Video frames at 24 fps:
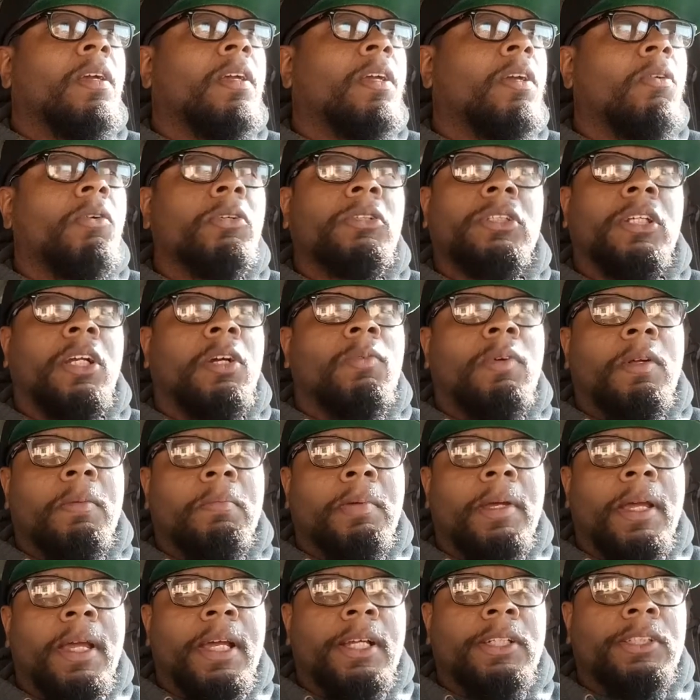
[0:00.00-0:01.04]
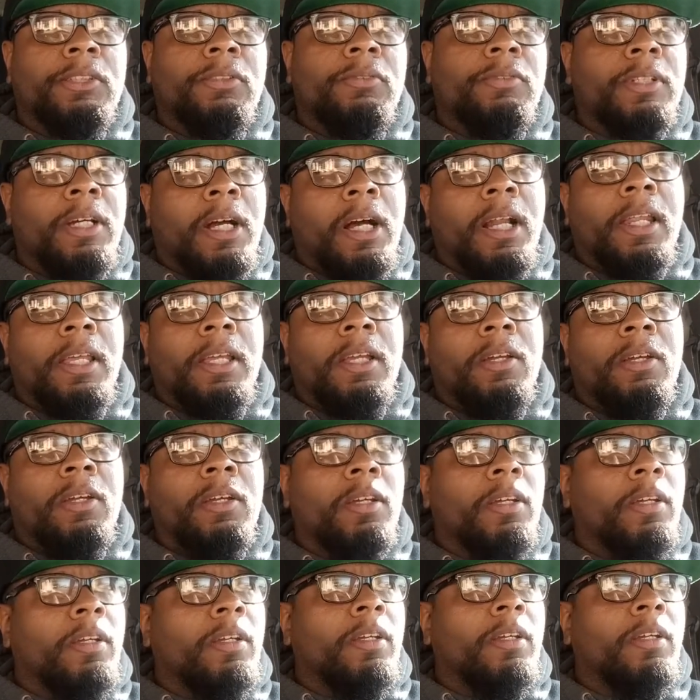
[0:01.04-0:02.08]
Goshare wouldn't pass you. Dolly
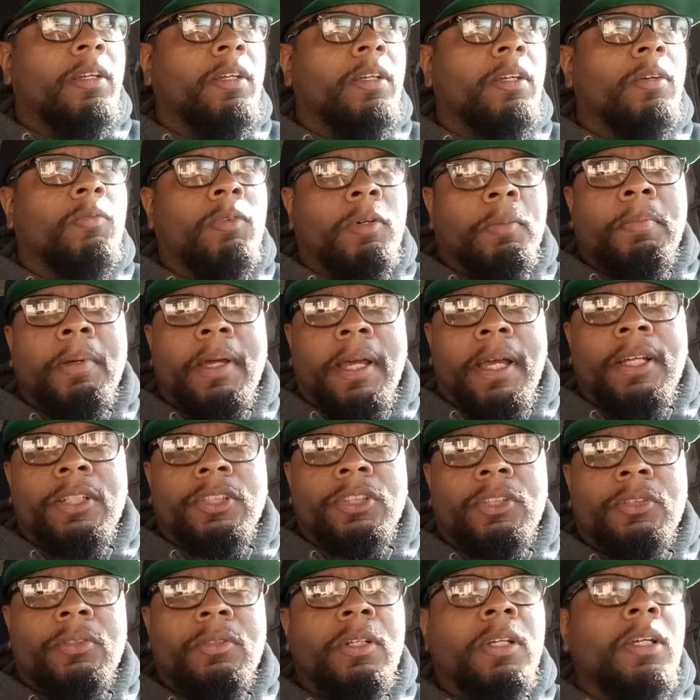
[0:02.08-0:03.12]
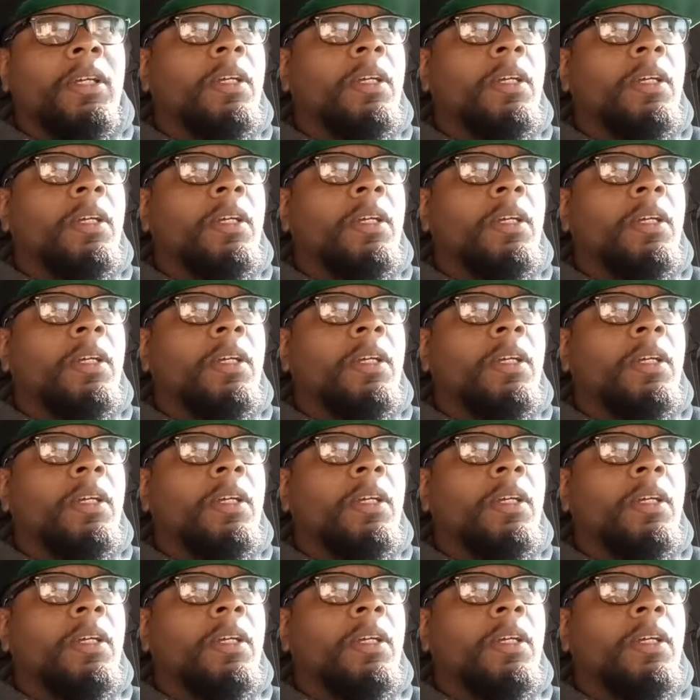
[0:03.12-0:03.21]
would pass you.